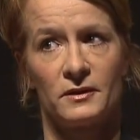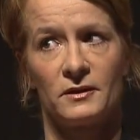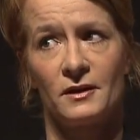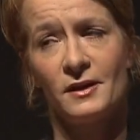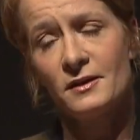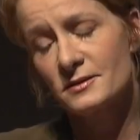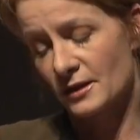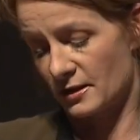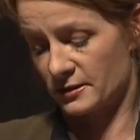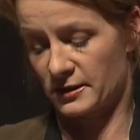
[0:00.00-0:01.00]
And that is
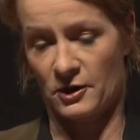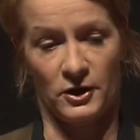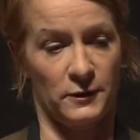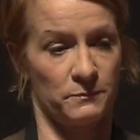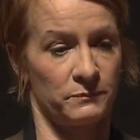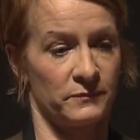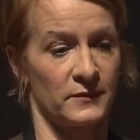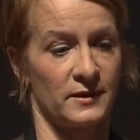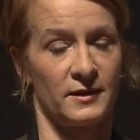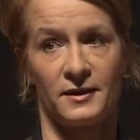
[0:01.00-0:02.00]
kind of scary.
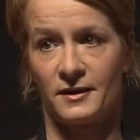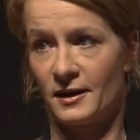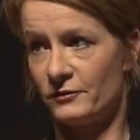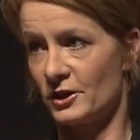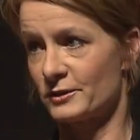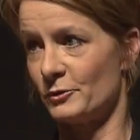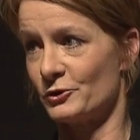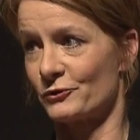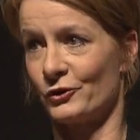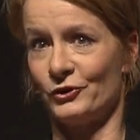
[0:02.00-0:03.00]
I have awesome news for you.